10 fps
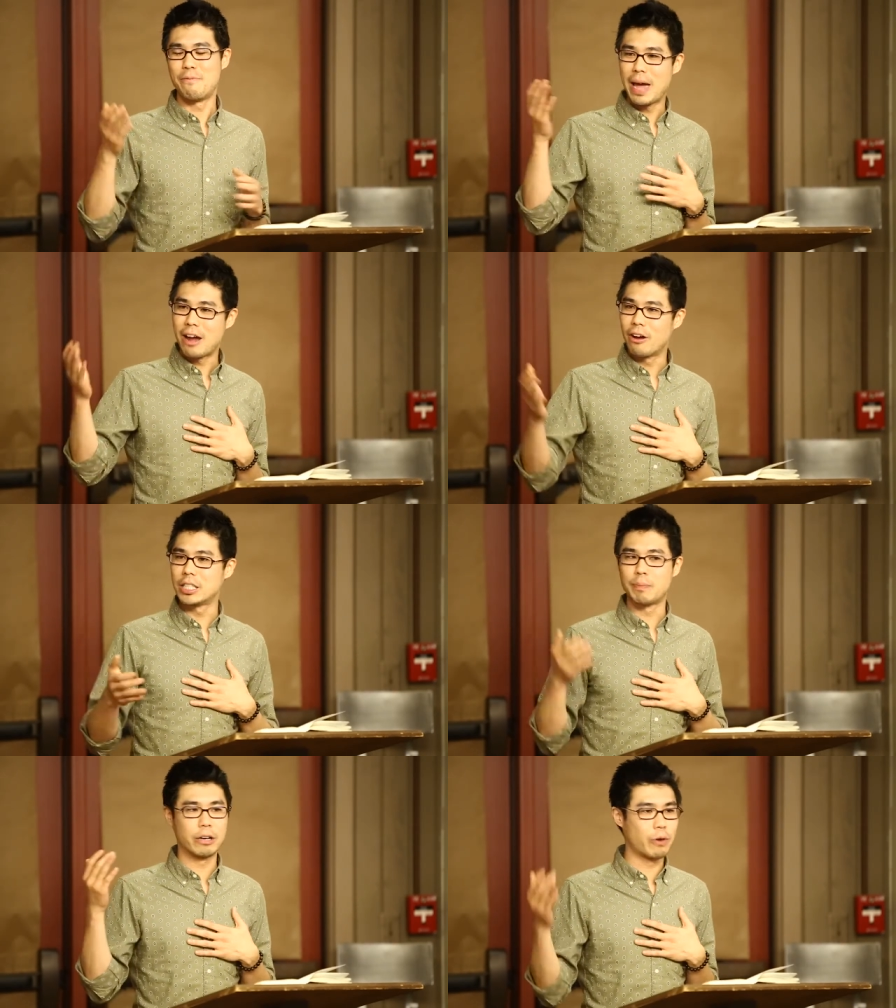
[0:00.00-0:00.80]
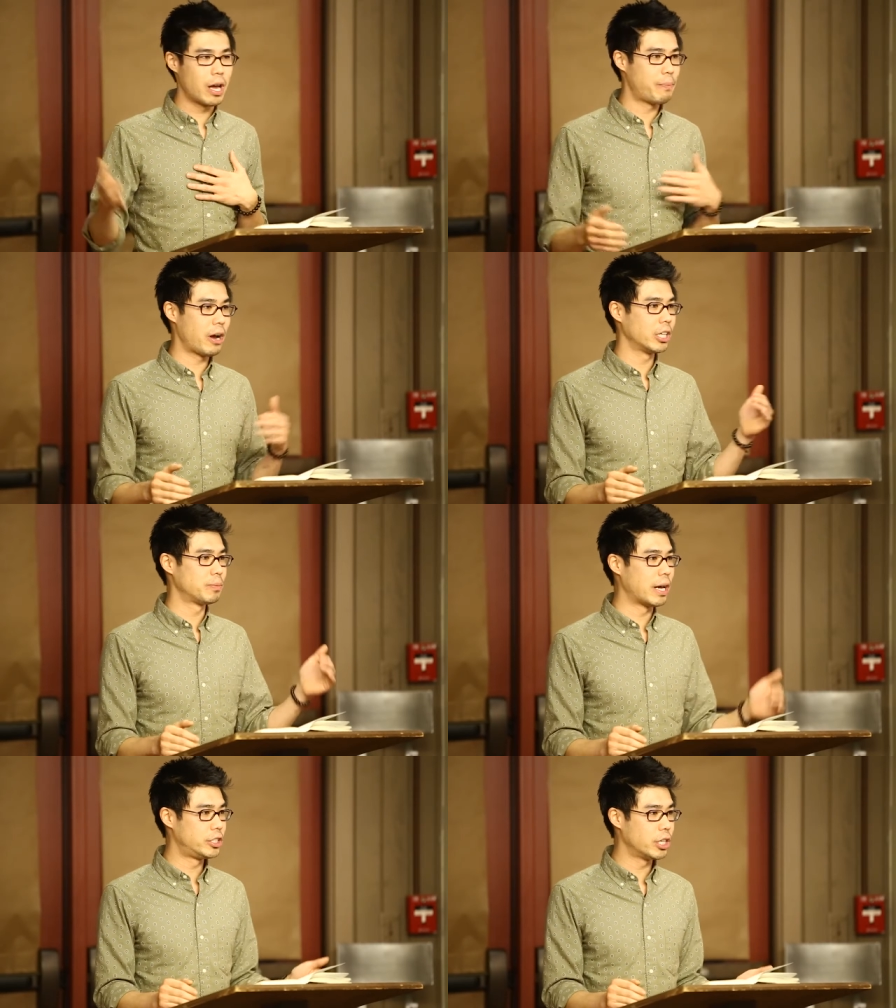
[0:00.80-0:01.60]
parents, my grandparents,
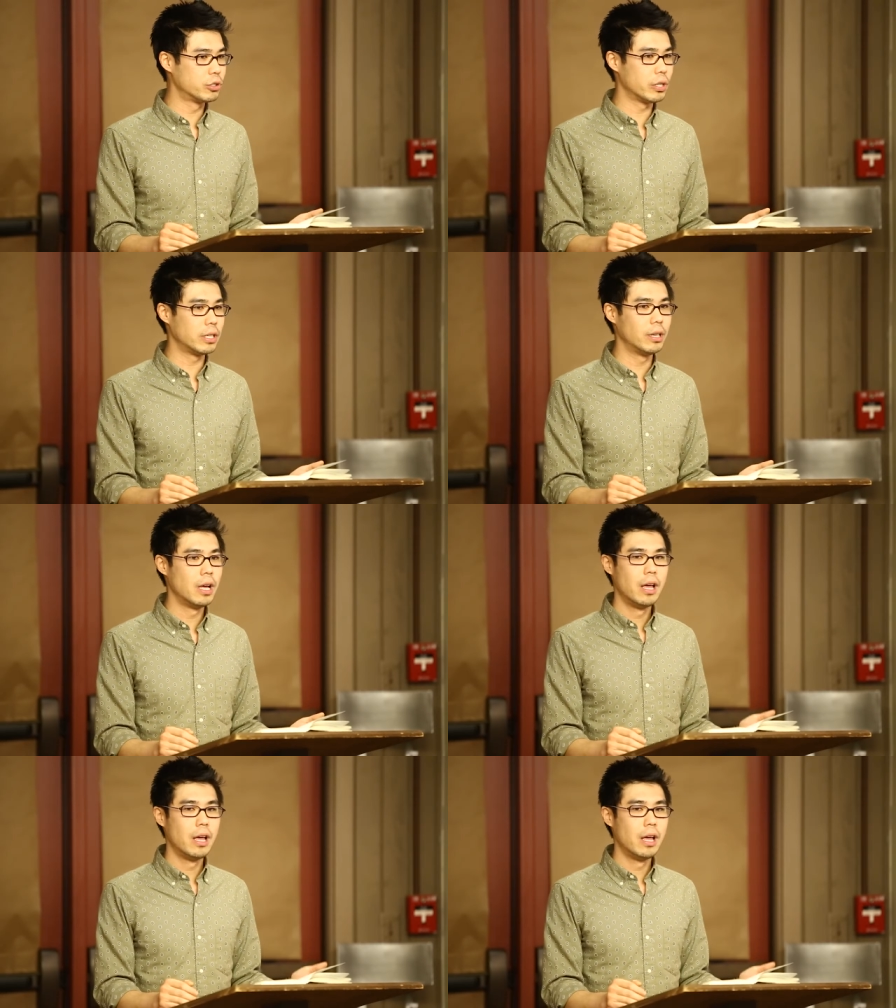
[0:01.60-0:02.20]
my children,